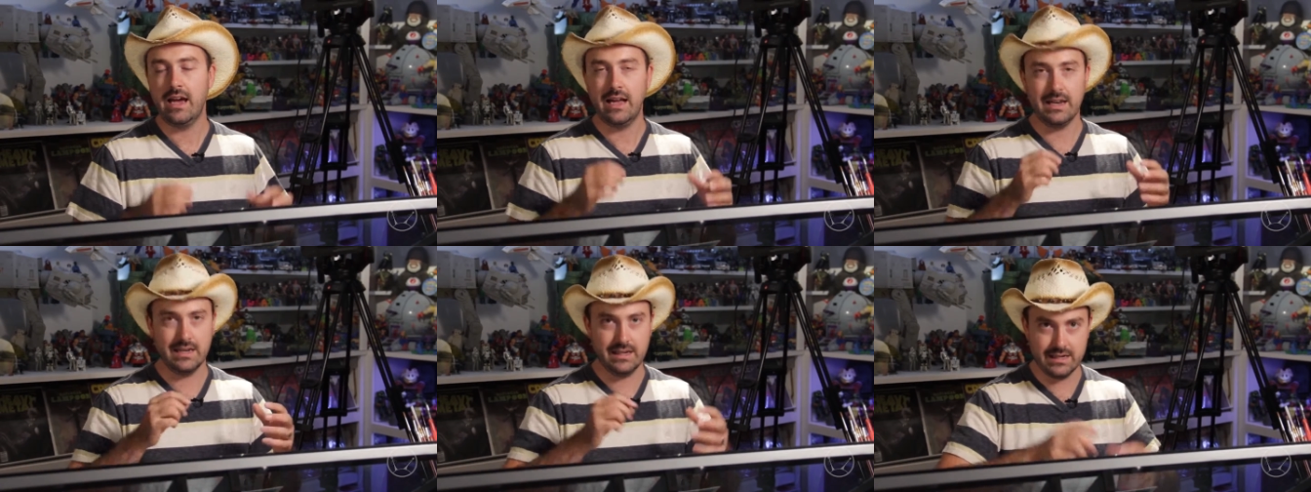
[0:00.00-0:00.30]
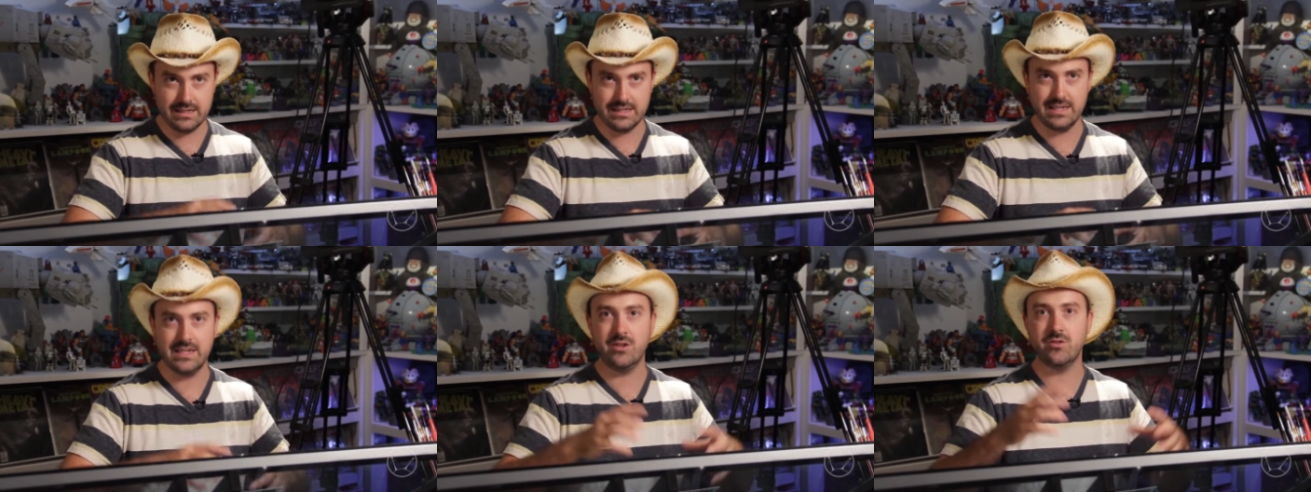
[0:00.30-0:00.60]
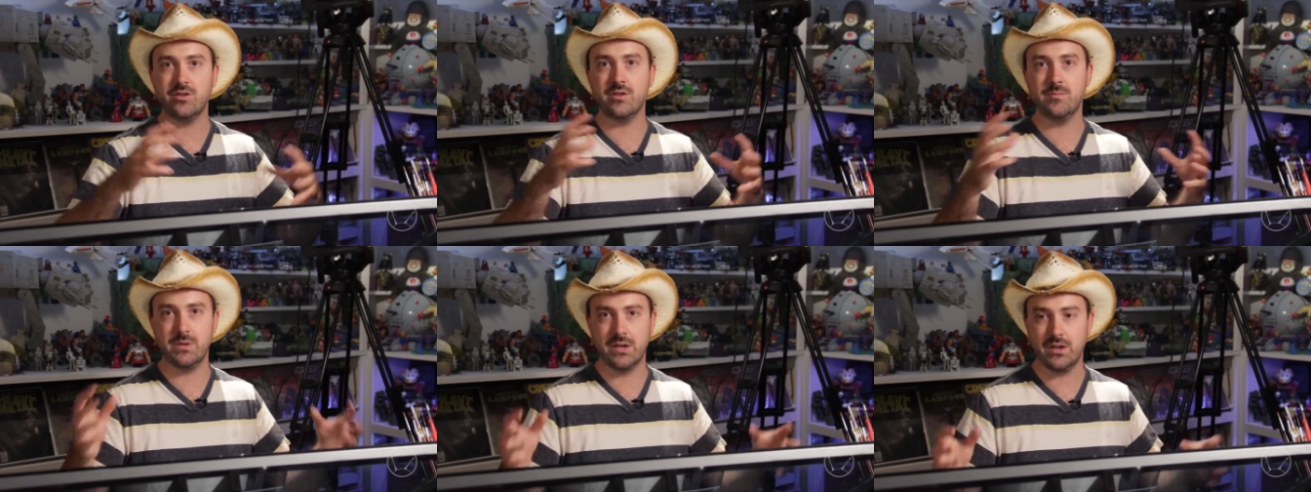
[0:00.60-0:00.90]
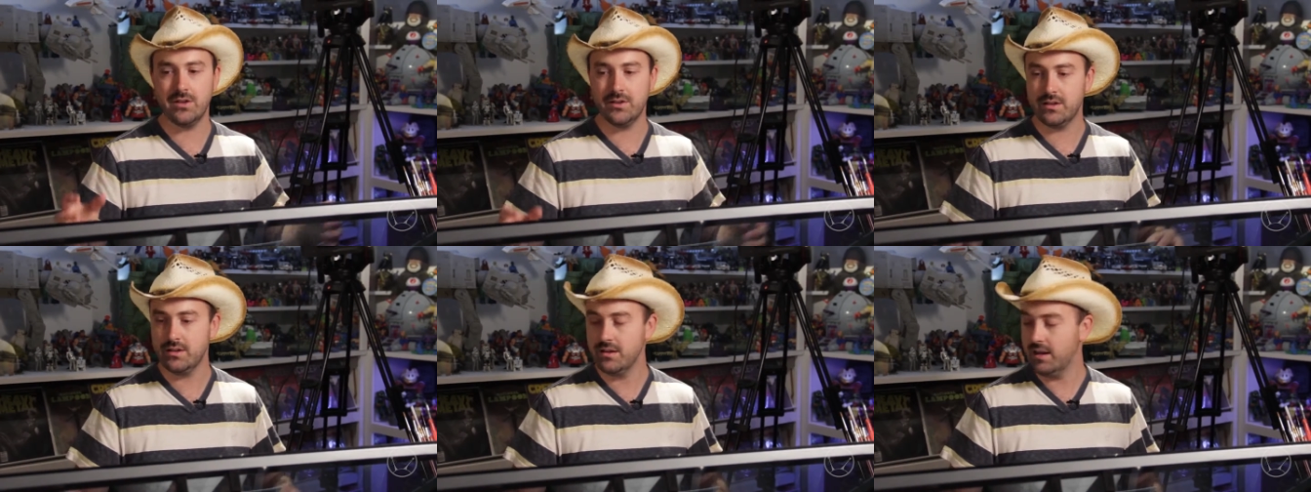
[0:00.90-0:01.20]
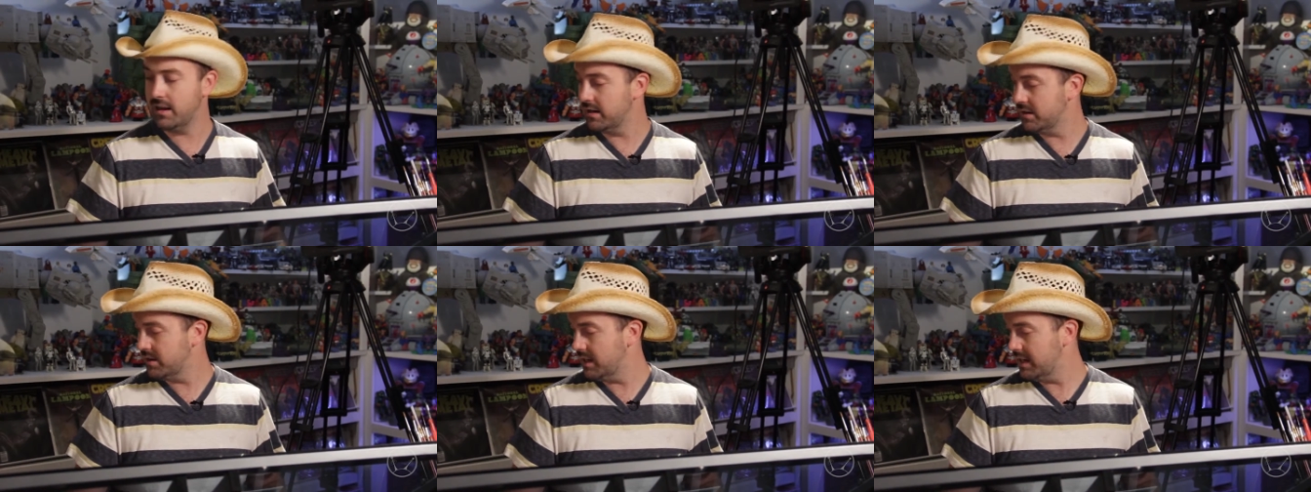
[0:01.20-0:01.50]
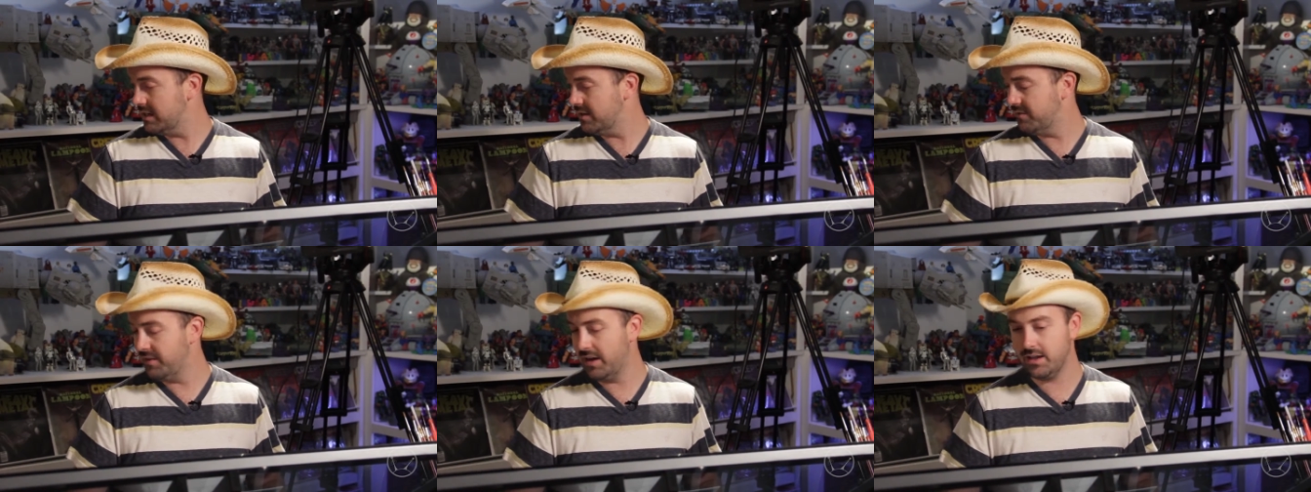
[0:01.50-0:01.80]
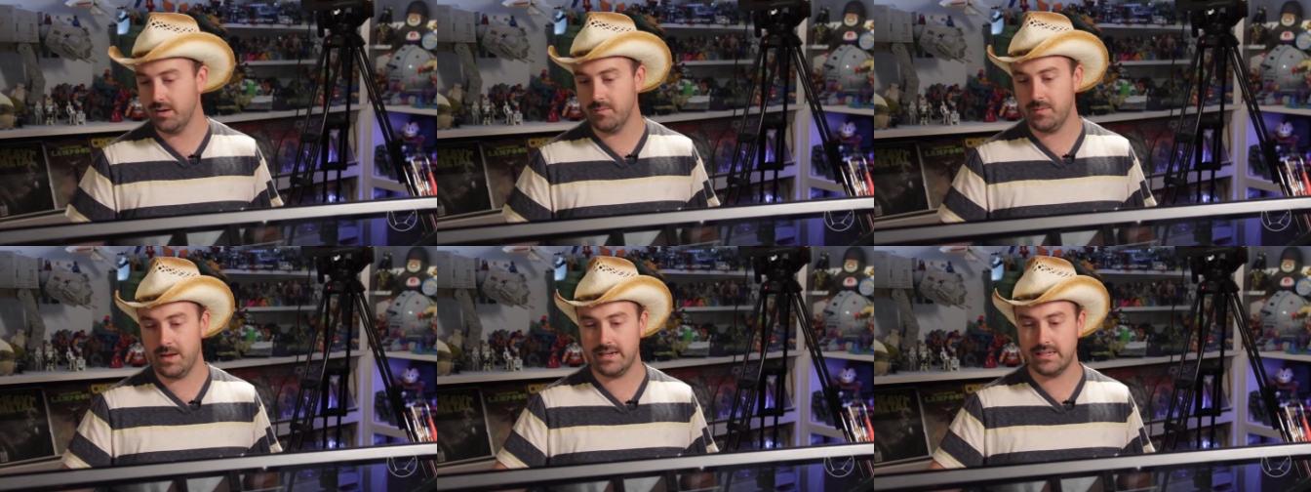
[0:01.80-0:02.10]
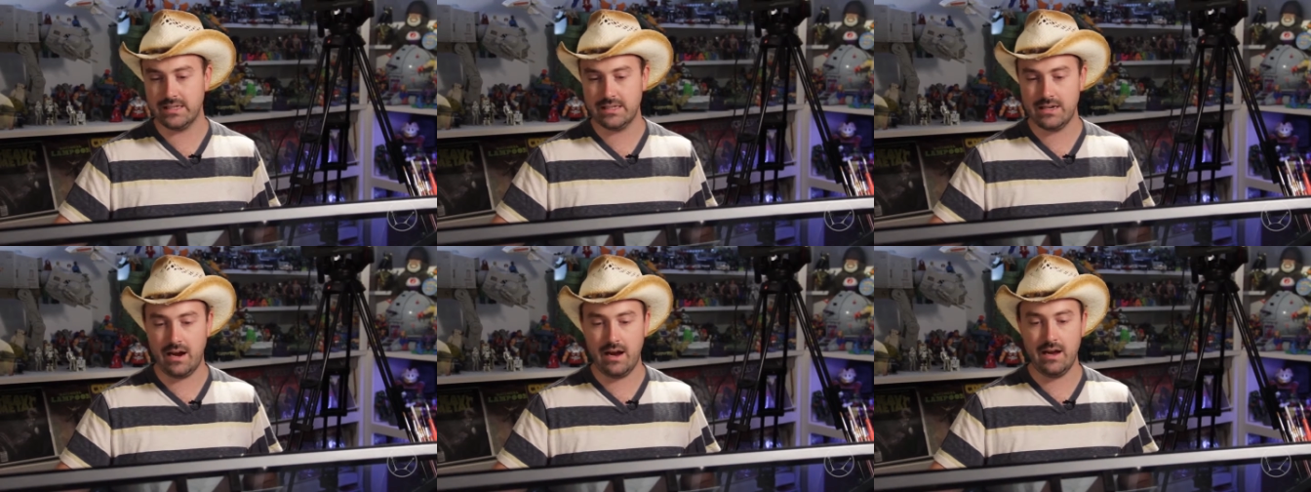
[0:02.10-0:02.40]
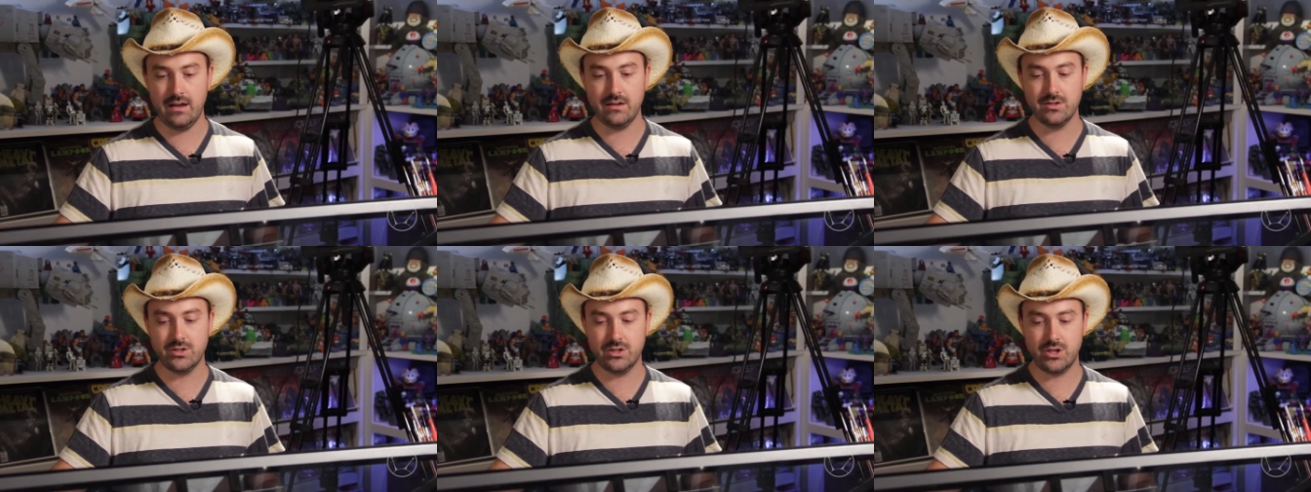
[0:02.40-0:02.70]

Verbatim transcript: and continued to build and, and, develop that style.